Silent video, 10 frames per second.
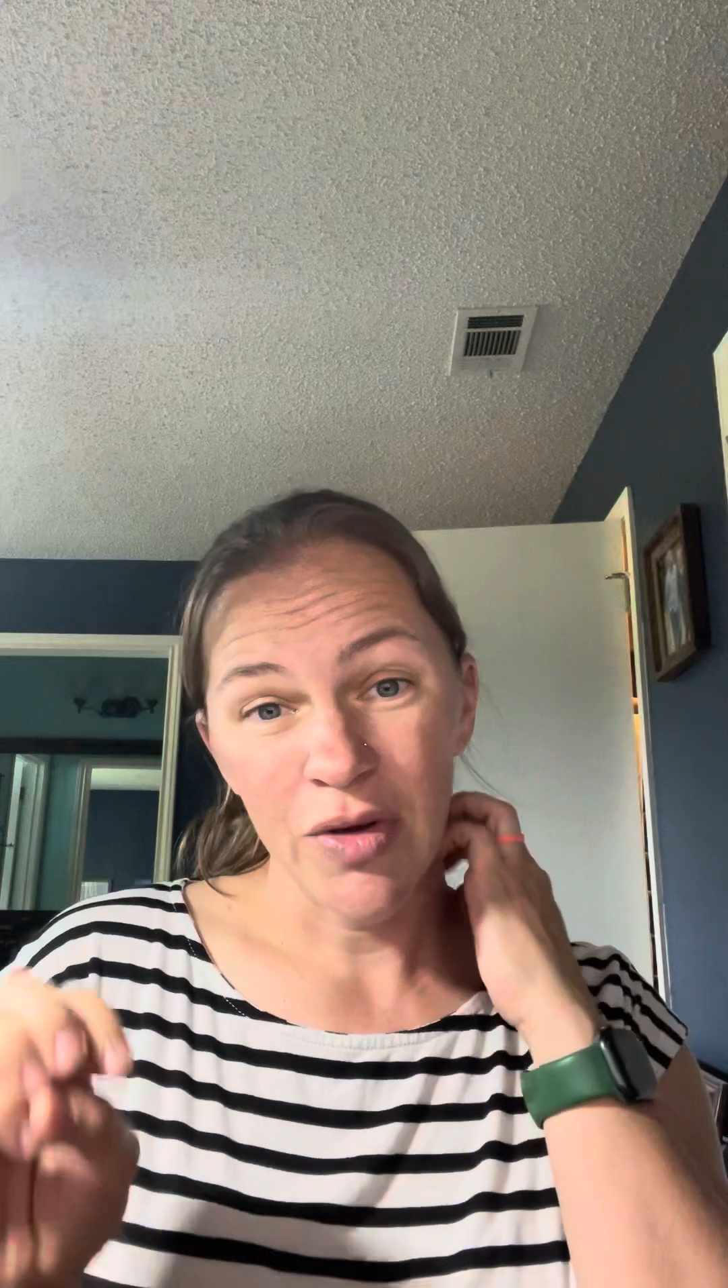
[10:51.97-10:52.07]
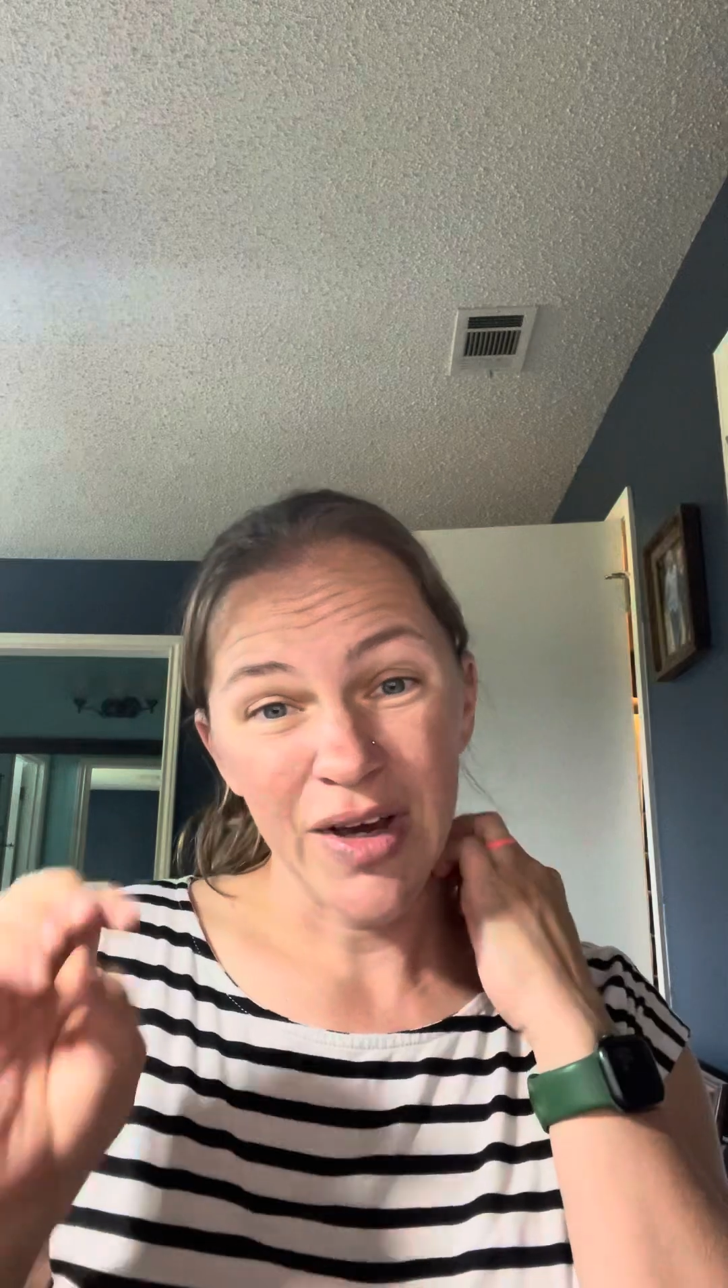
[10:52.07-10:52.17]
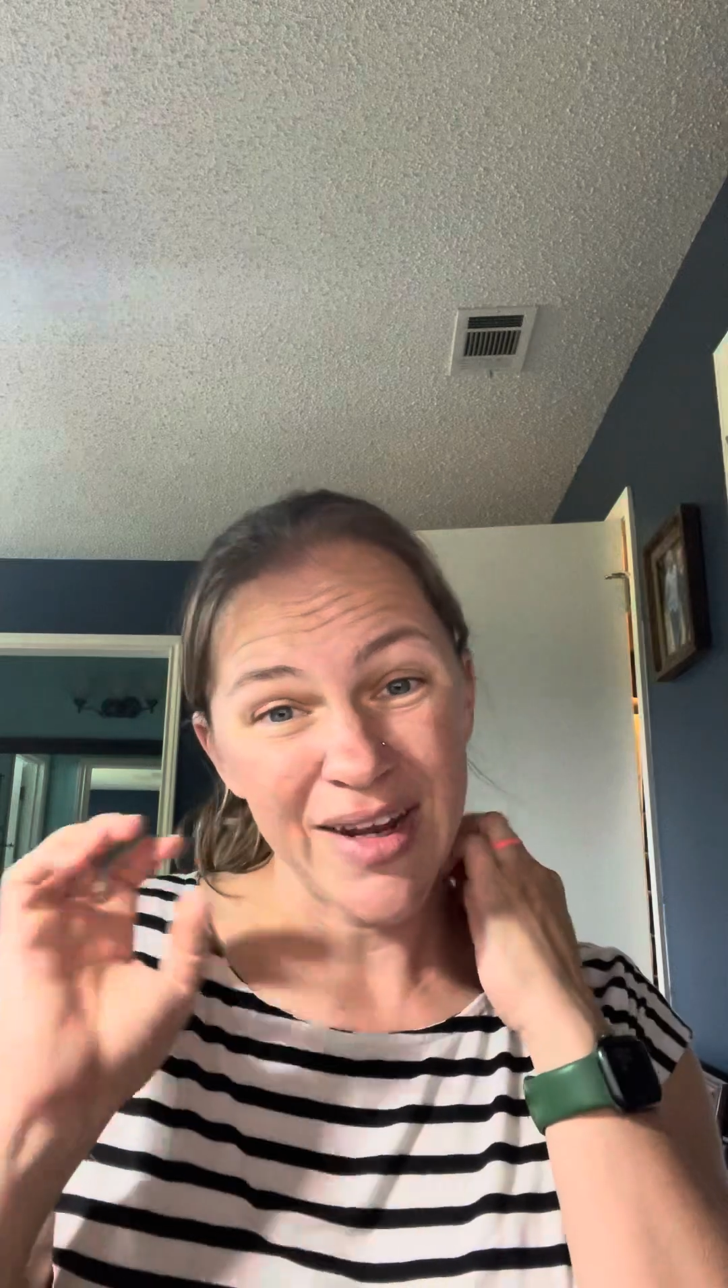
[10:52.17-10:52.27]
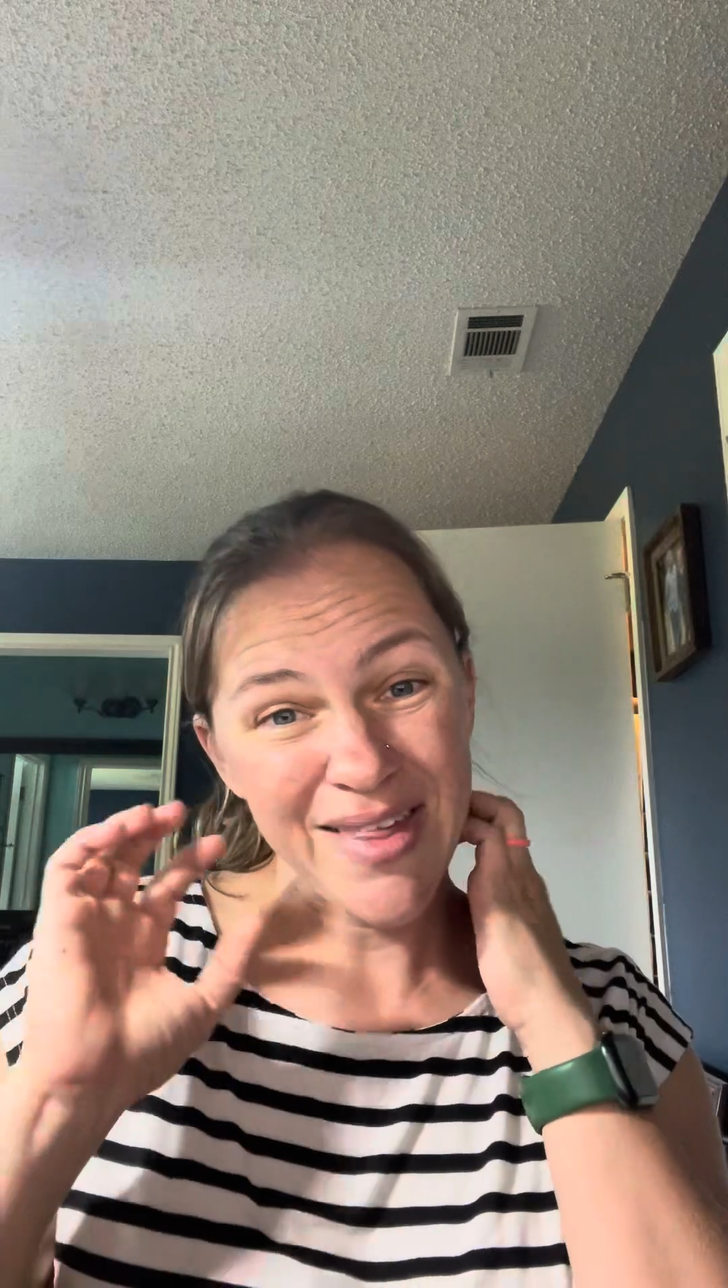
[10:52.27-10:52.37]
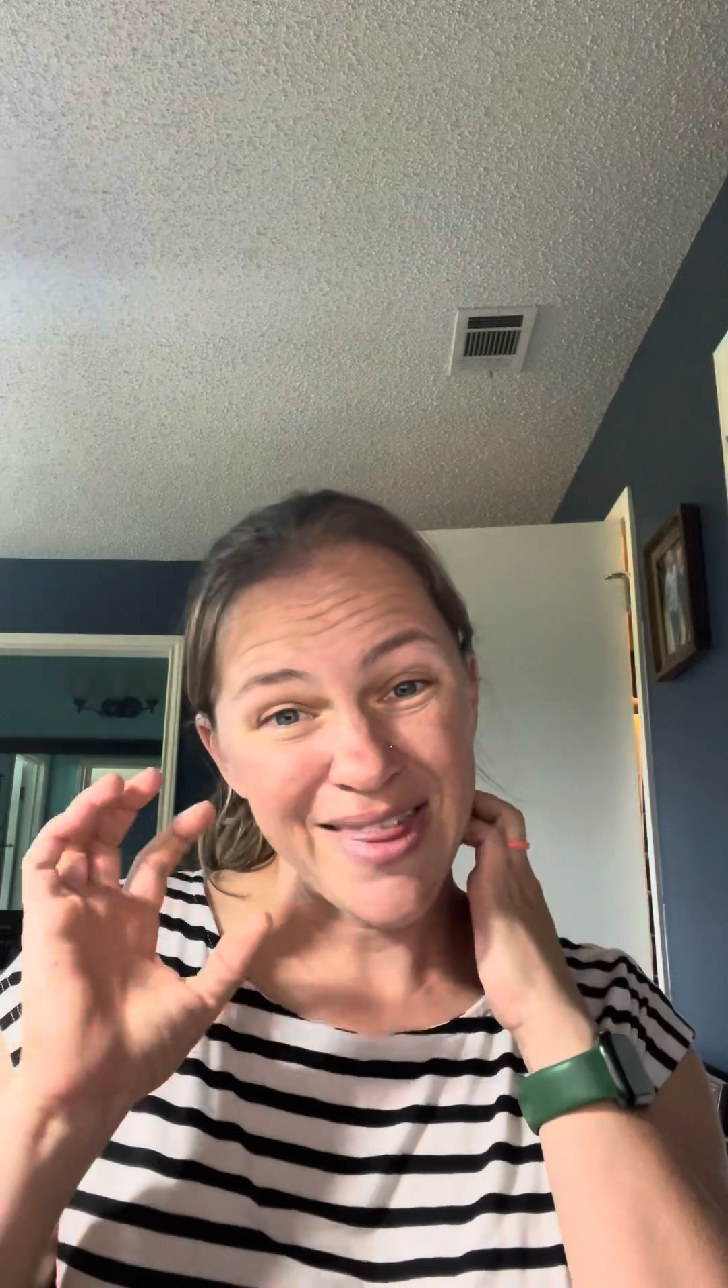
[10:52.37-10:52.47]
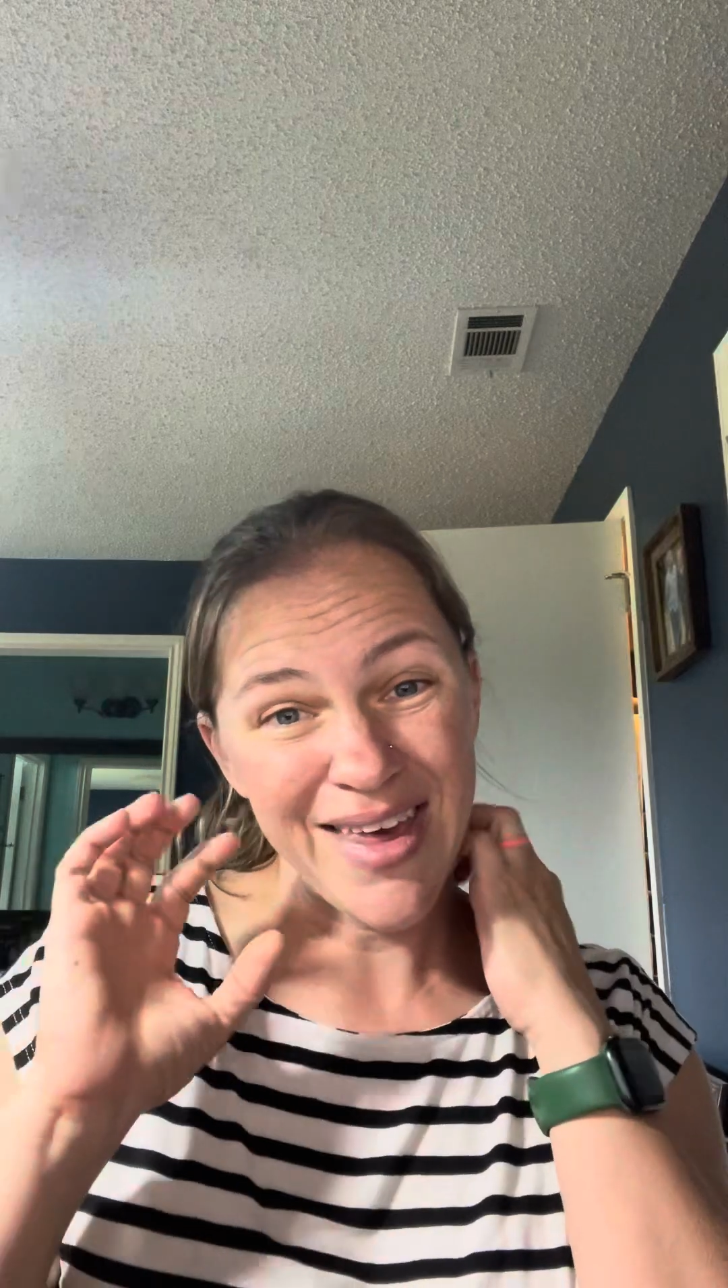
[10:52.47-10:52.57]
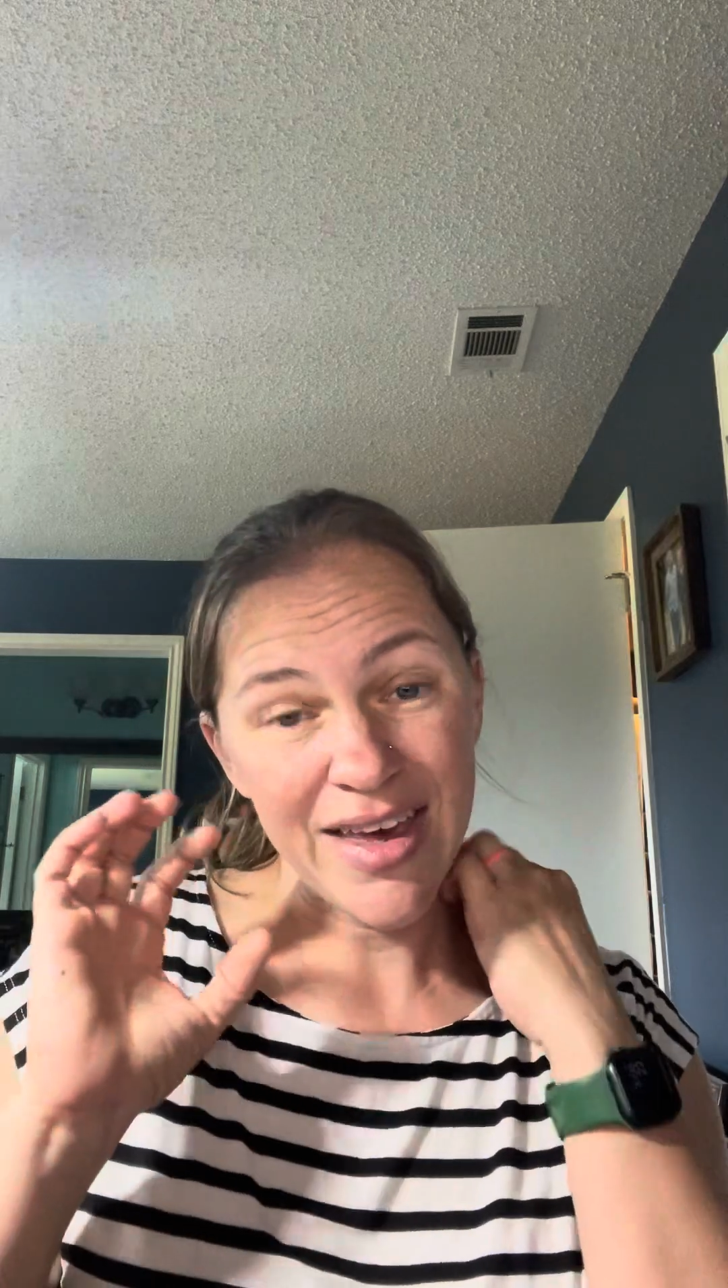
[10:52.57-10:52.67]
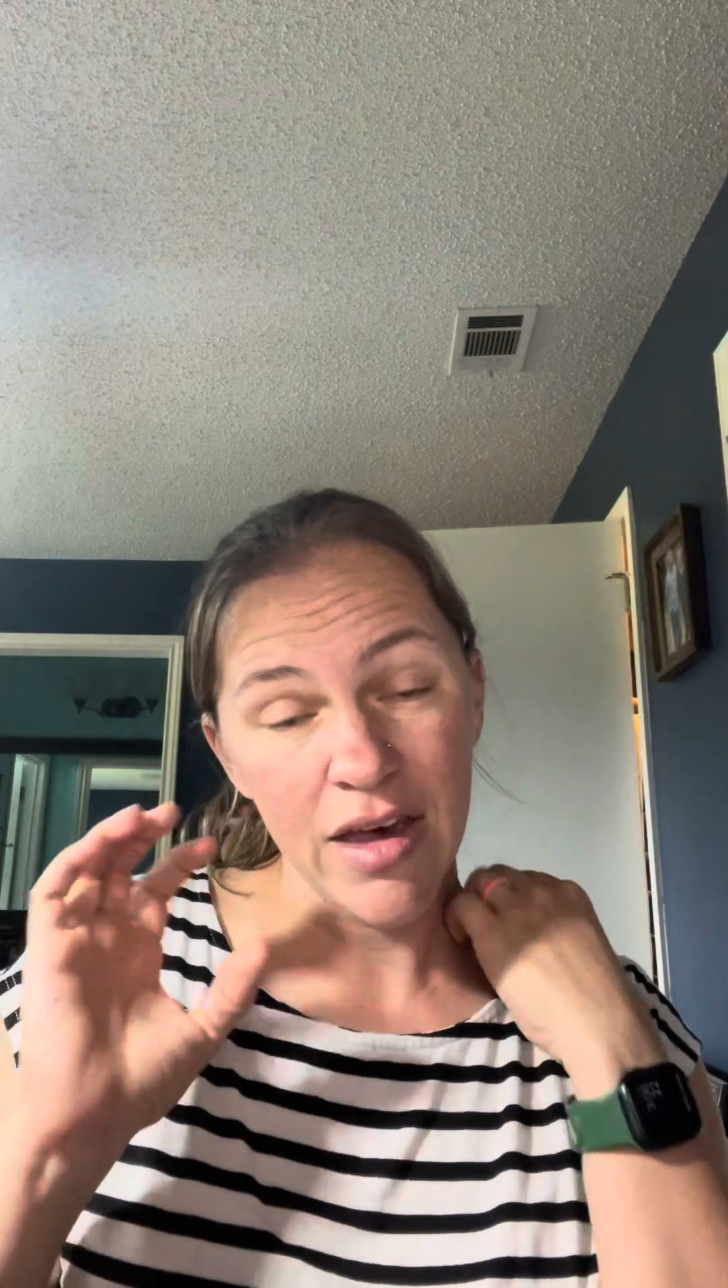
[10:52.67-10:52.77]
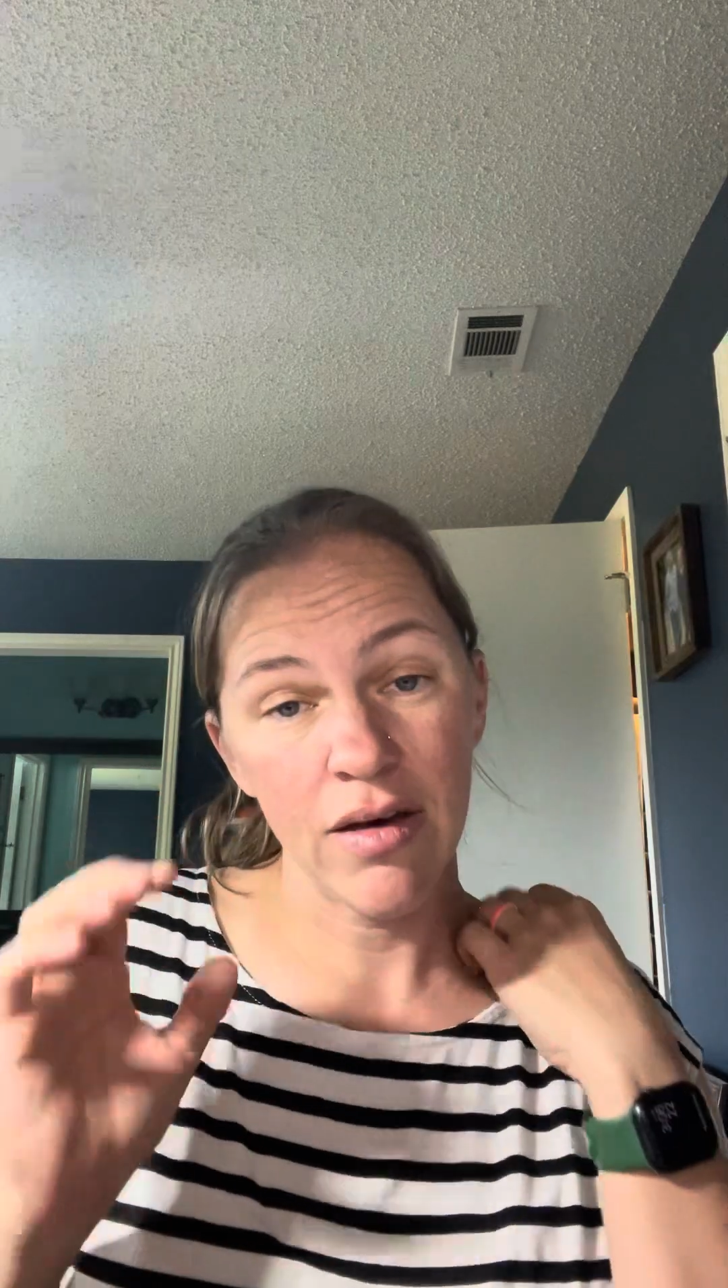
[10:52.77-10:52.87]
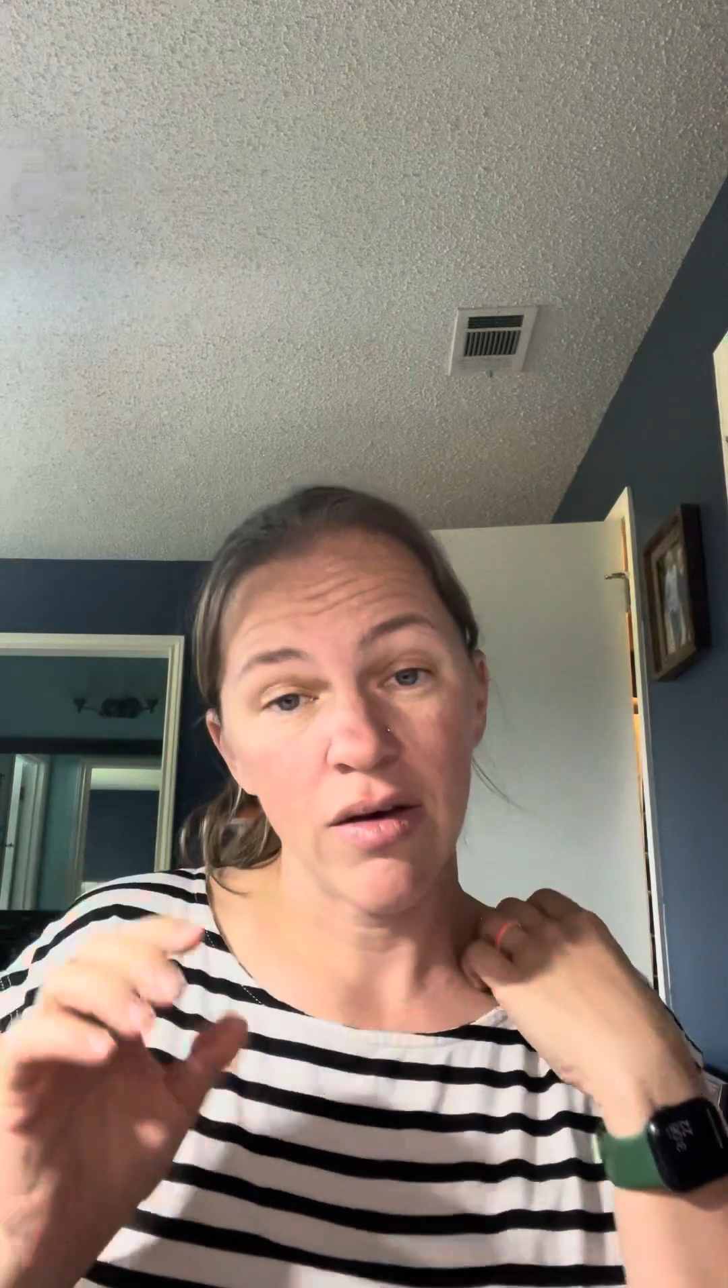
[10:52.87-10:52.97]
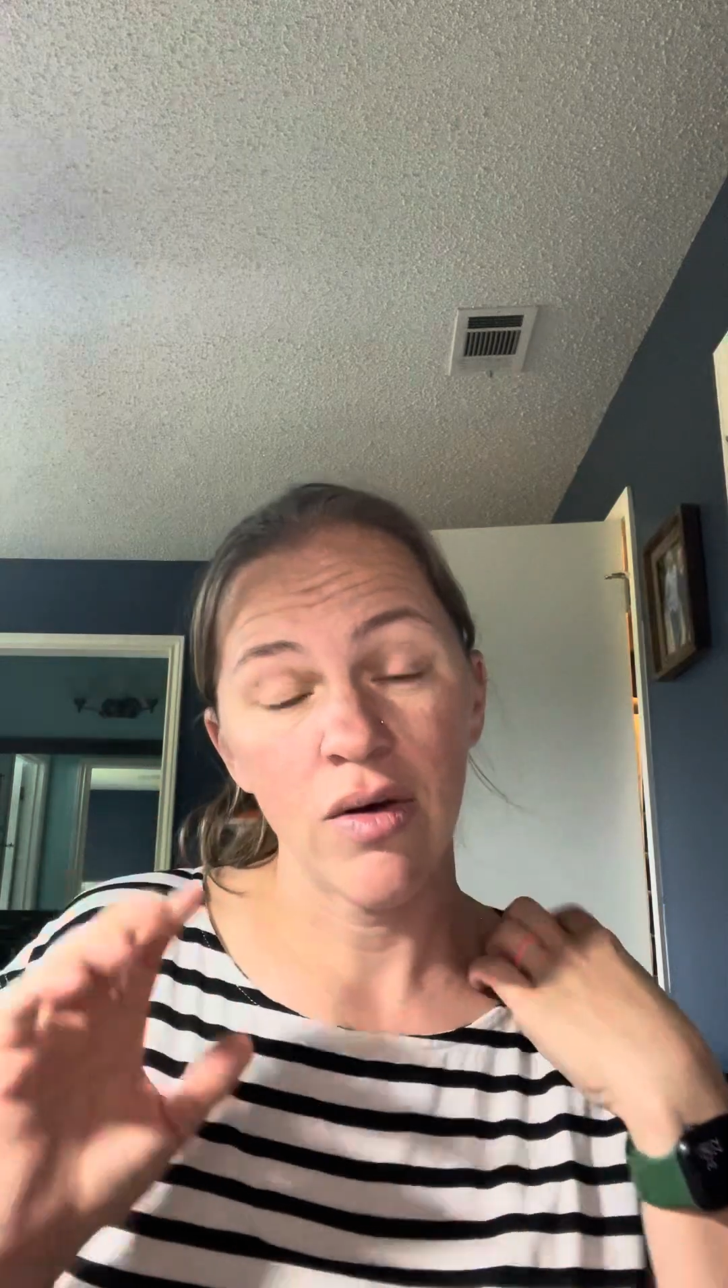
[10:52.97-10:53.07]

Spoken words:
you got to think,